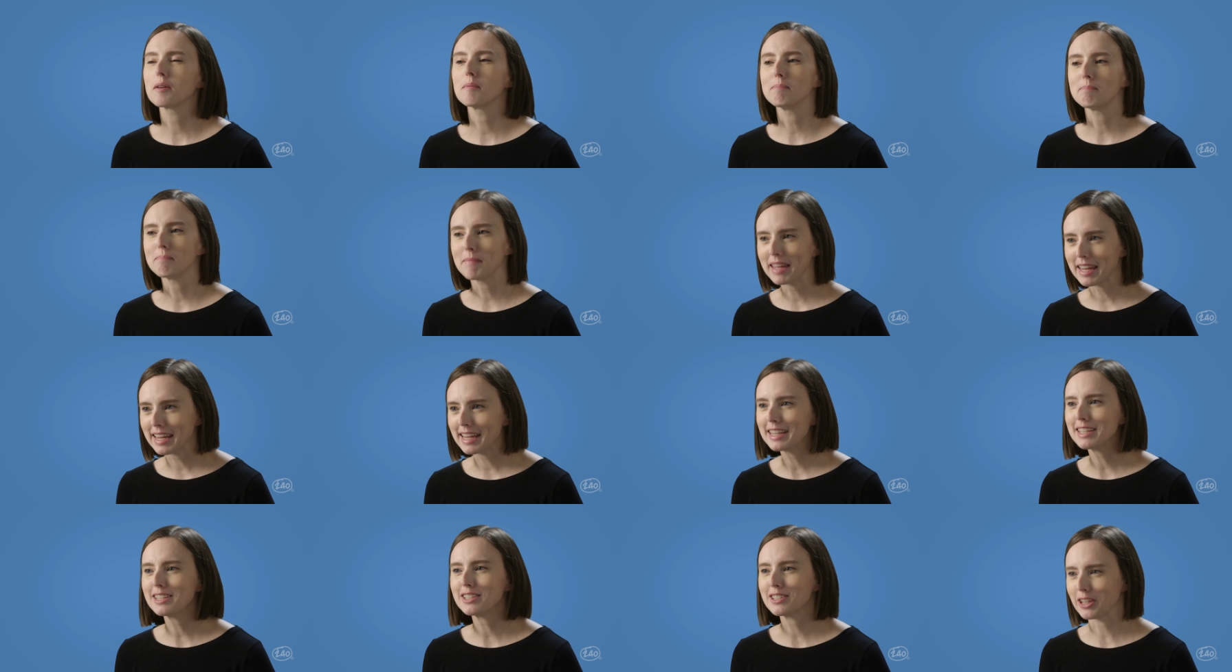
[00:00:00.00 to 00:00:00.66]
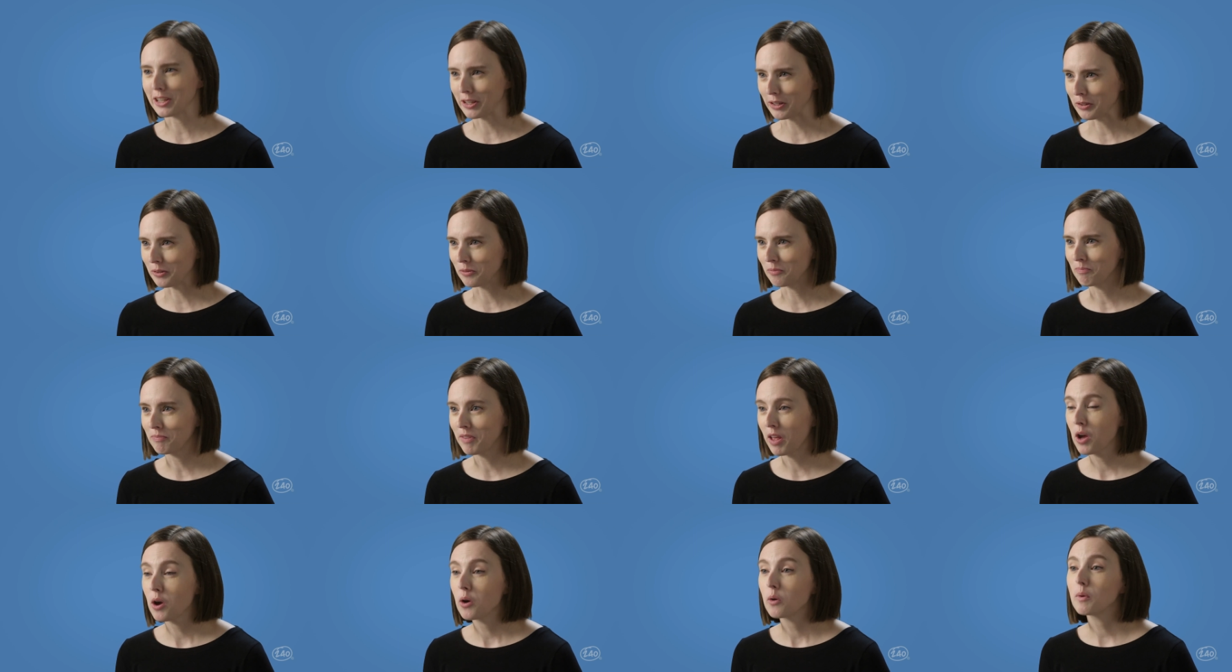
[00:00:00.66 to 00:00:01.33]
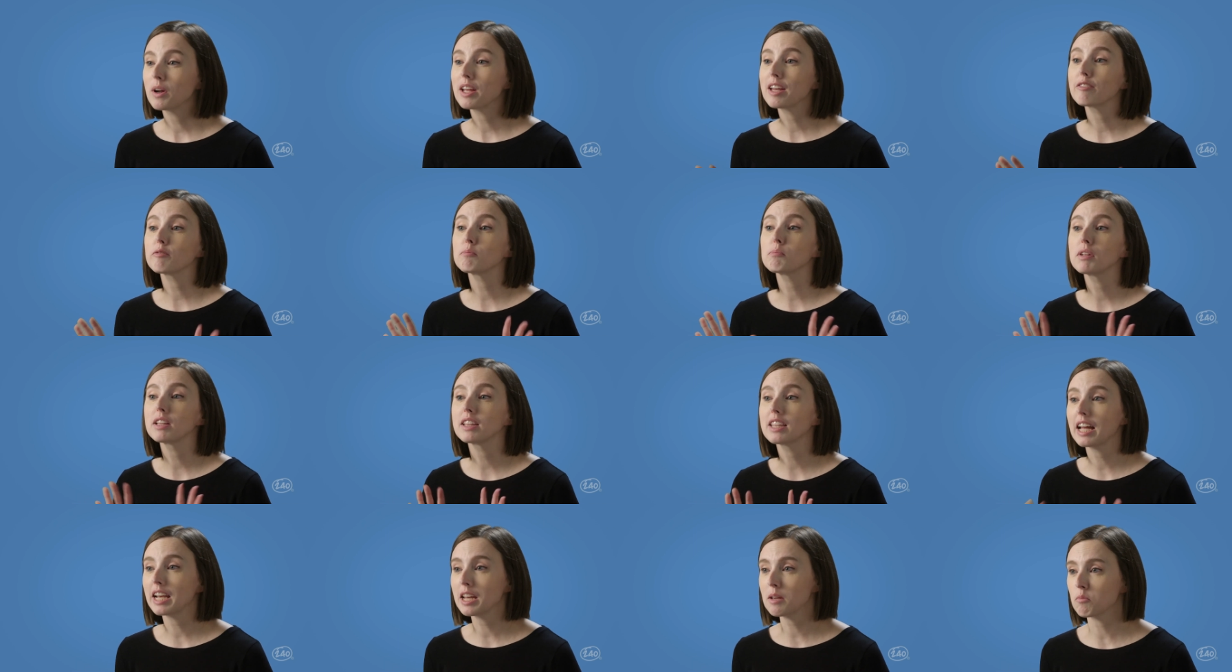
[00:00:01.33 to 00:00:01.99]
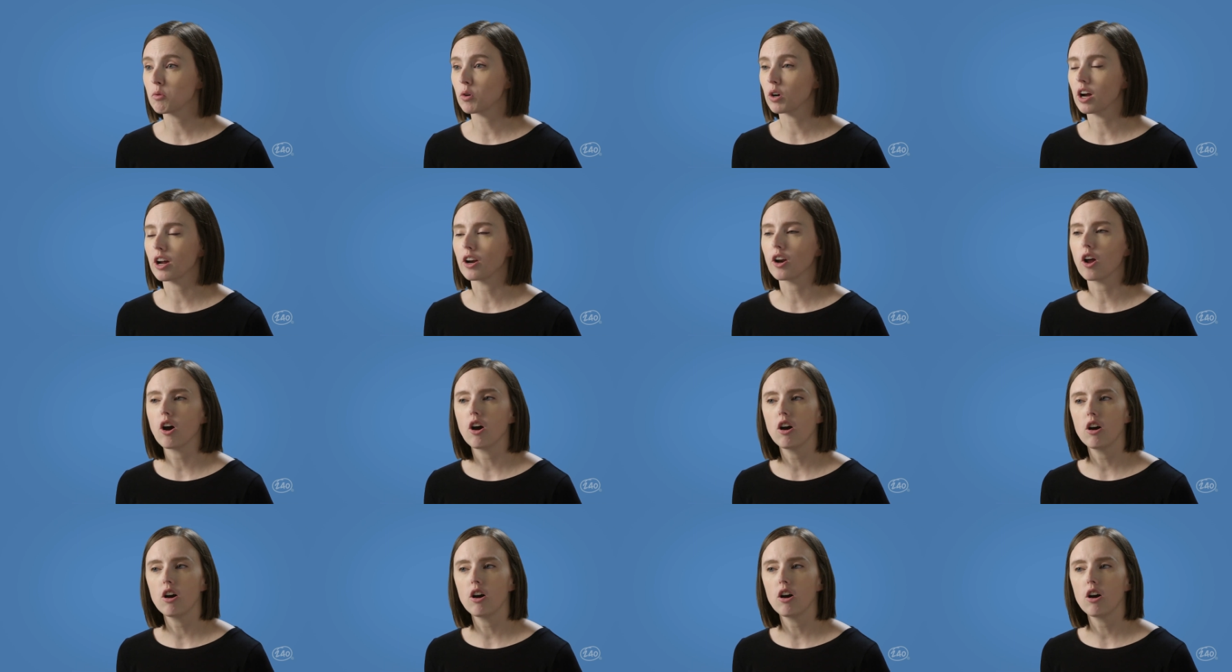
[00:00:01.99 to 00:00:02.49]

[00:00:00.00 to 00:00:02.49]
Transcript: Me too. We have plenty more on